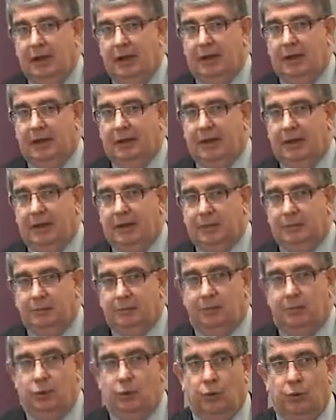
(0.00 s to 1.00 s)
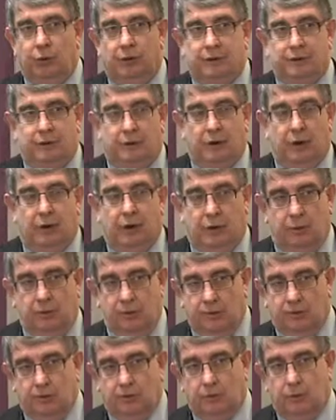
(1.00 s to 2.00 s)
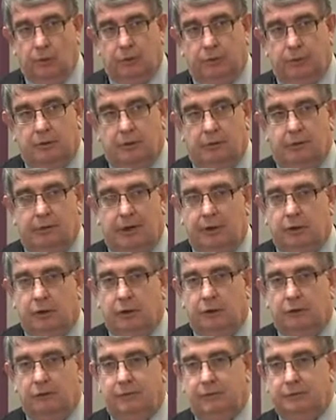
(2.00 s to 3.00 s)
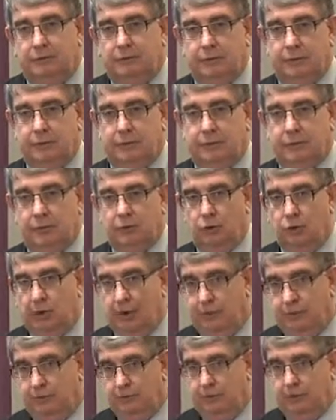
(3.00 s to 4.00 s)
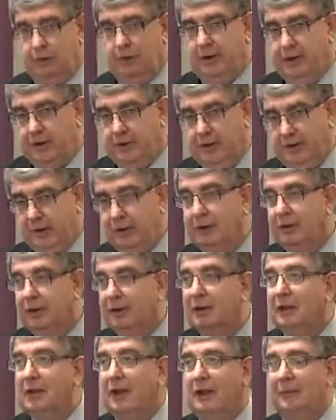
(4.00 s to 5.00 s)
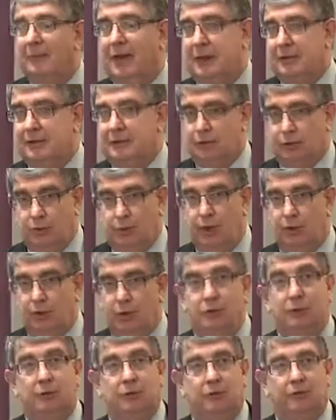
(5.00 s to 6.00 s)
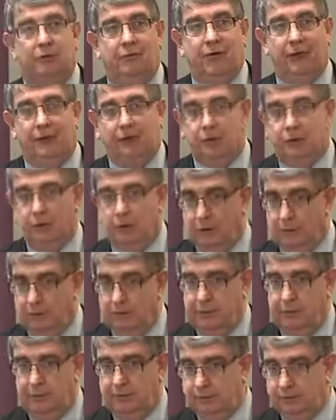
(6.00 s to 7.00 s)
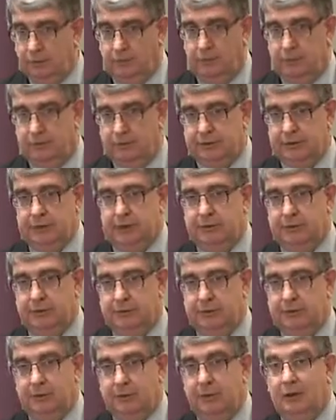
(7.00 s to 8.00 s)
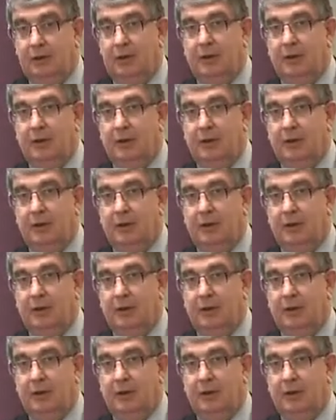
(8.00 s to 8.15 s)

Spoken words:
Again, it's important to know what the value of the service you are providing has to include the value of those sort of concessions.